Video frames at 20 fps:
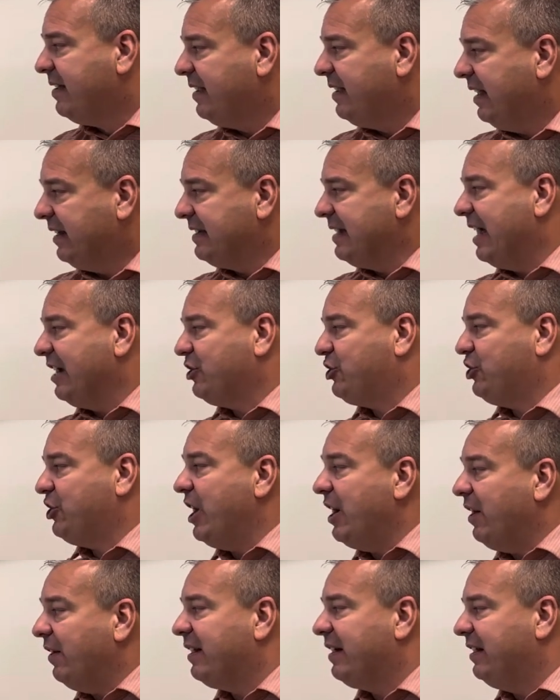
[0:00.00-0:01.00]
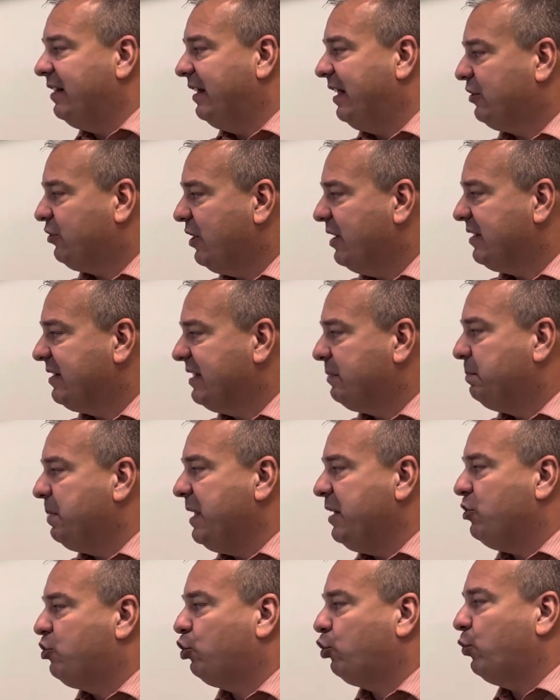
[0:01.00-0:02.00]
it's not sharing the electrons, it's
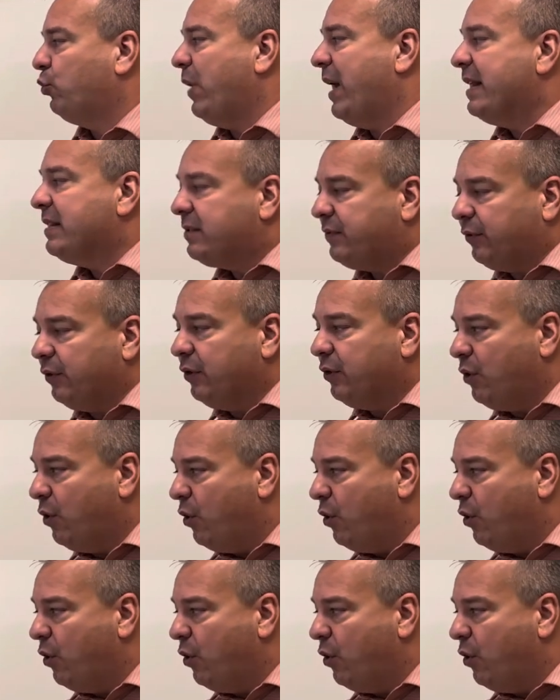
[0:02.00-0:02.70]
being transferred